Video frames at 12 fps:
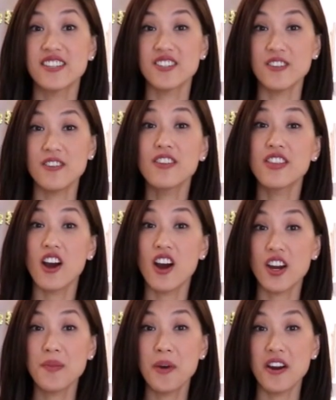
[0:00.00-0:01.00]
so the
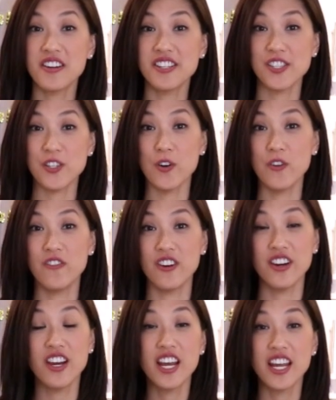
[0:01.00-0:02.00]
hard part is over.
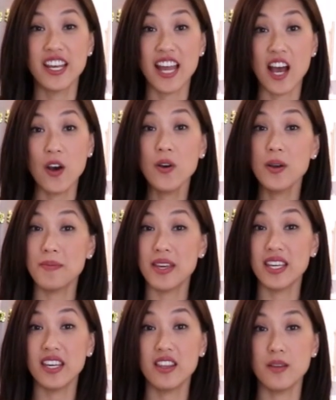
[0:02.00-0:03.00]
Now
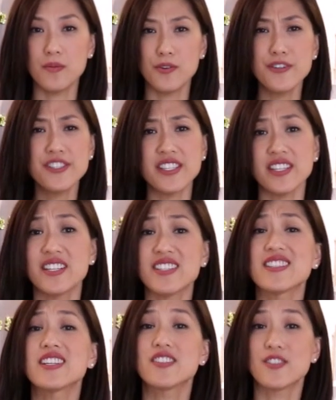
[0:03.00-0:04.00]
making the mousse
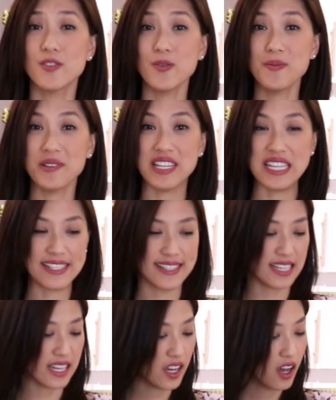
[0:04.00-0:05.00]
is super easy.